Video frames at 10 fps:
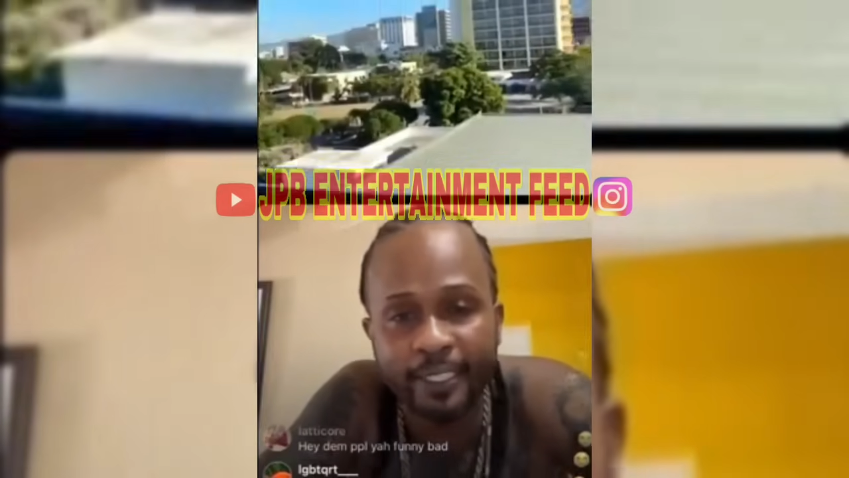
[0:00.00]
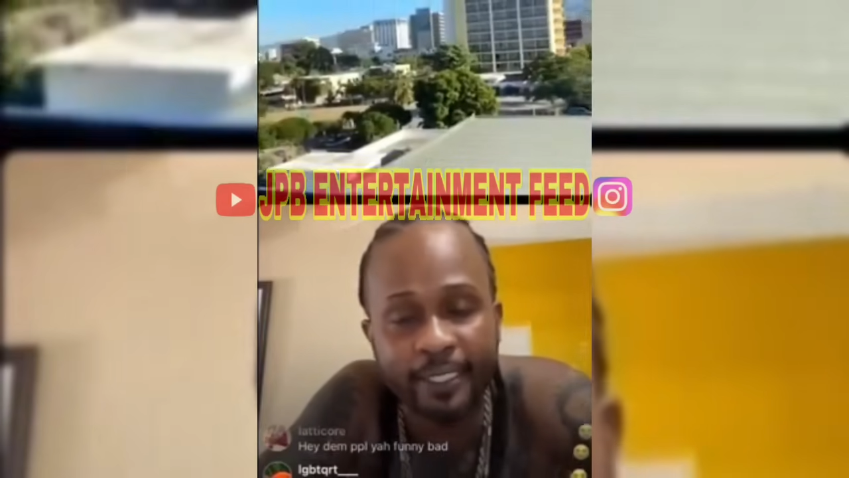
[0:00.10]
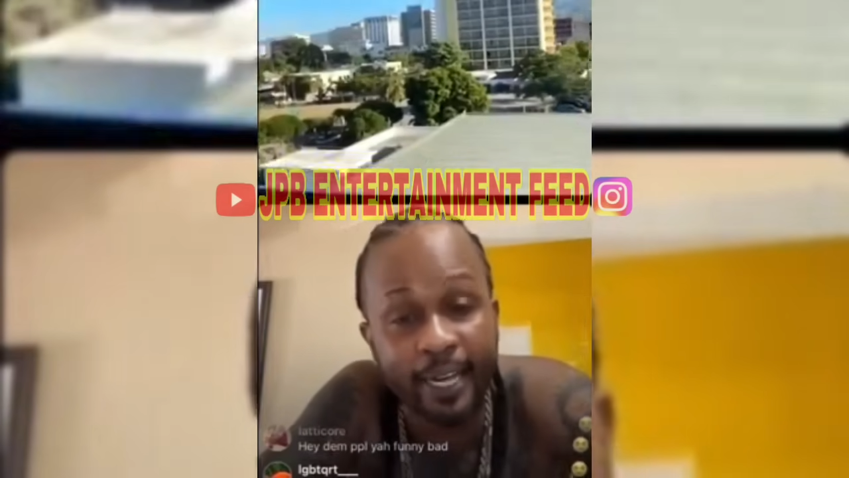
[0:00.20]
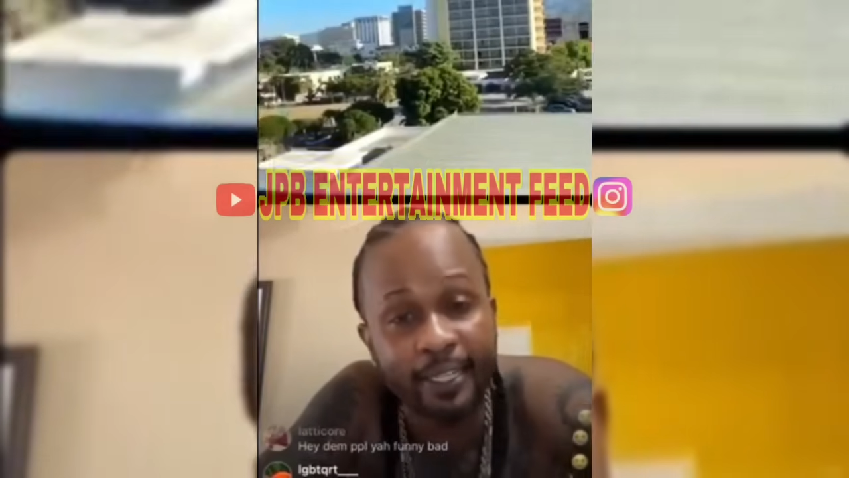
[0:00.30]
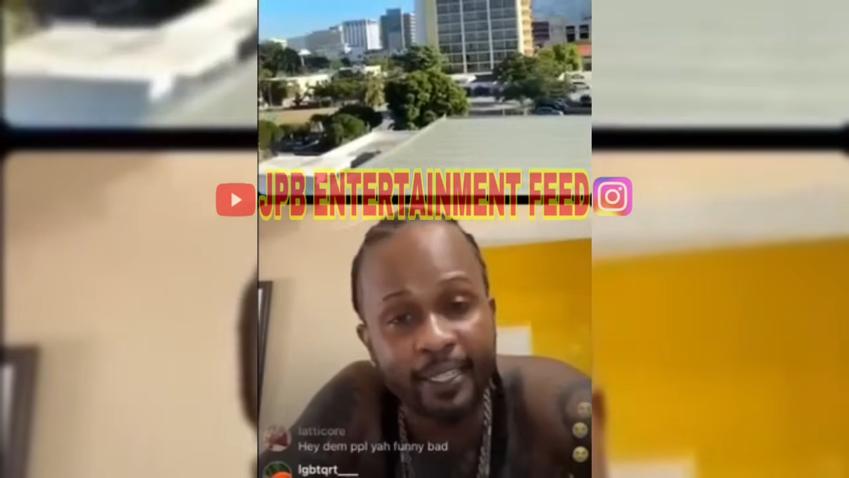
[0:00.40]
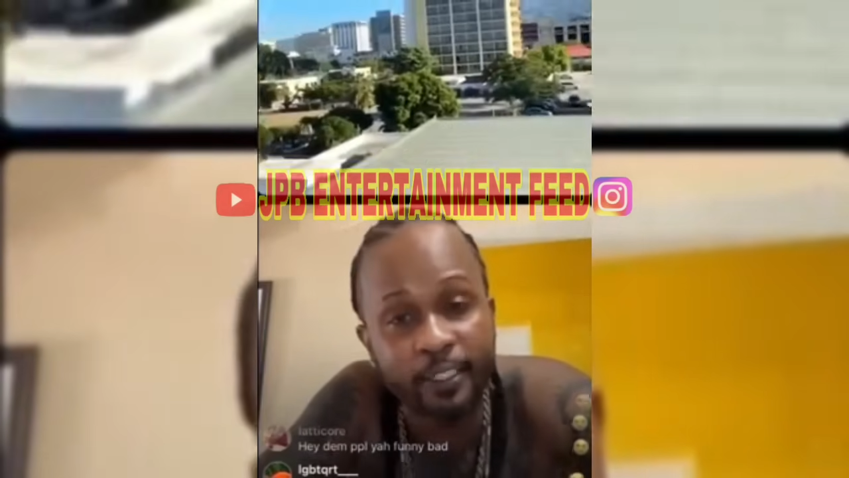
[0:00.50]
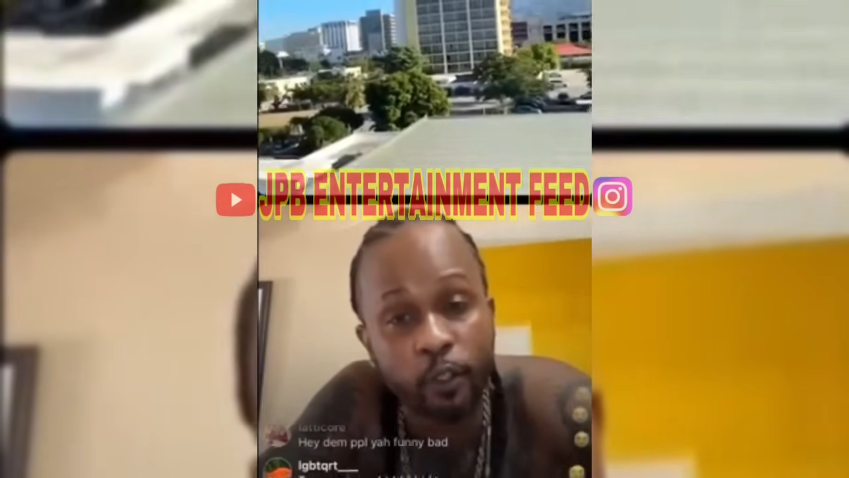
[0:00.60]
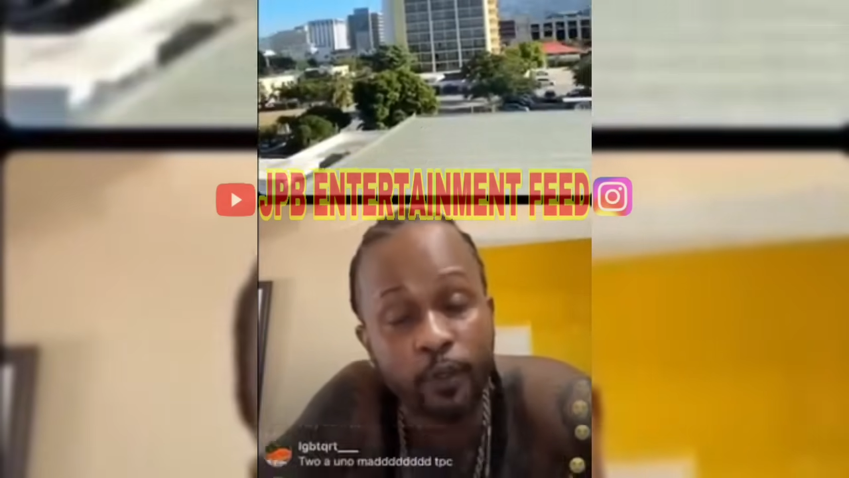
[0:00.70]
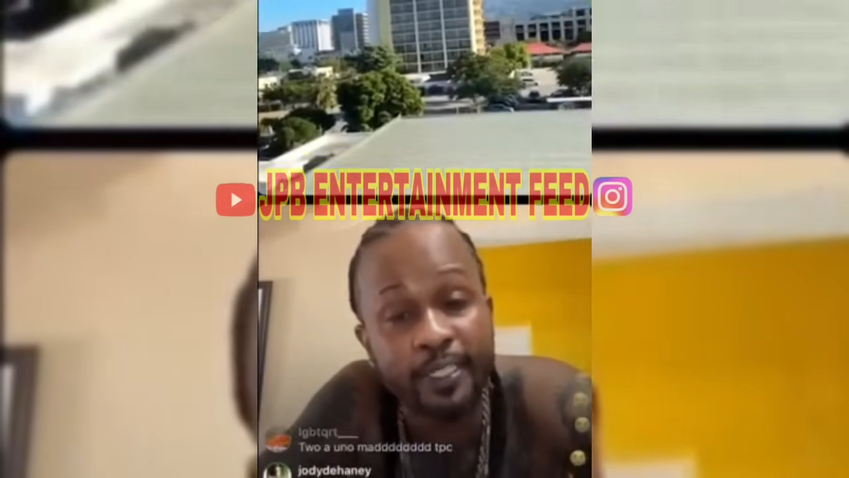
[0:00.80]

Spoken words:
deny that you're a